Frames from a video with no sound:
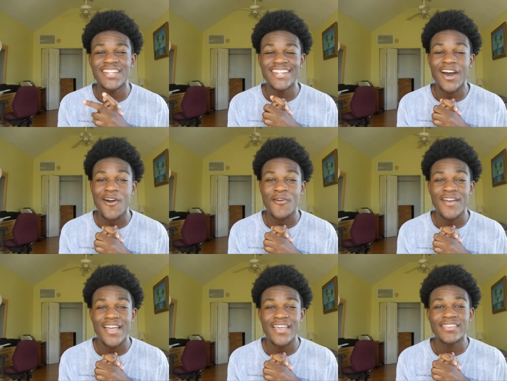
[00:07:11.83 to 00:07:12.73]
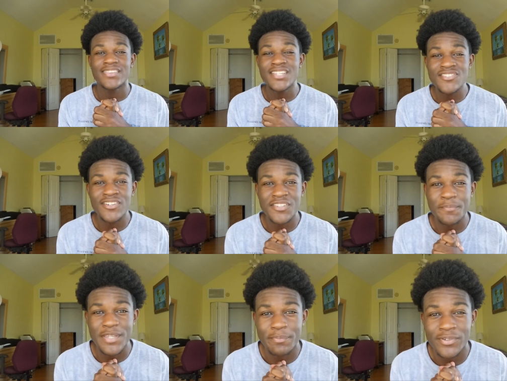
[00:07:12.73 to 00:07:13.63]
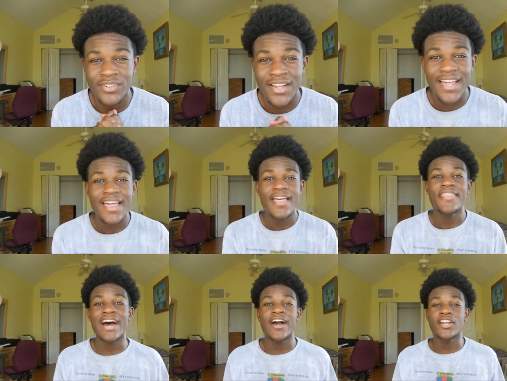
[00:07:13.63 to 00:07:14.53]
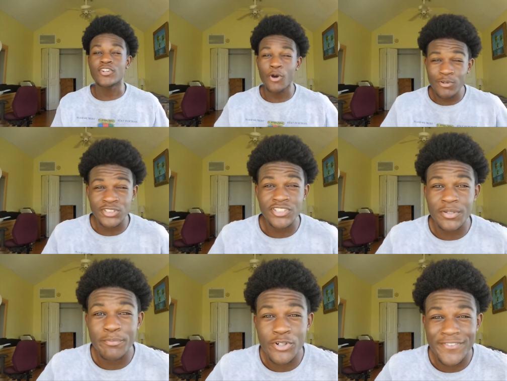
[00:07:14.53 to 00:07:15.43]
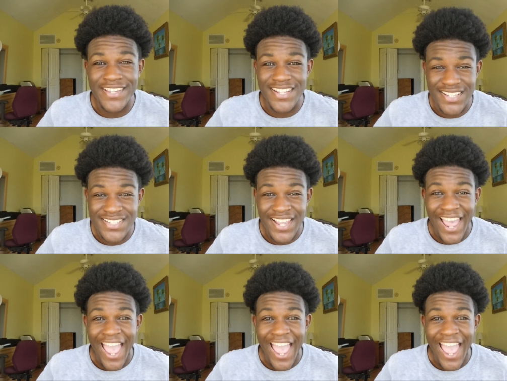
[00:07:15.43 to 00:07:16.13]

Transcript: Now these are the people that go to the movies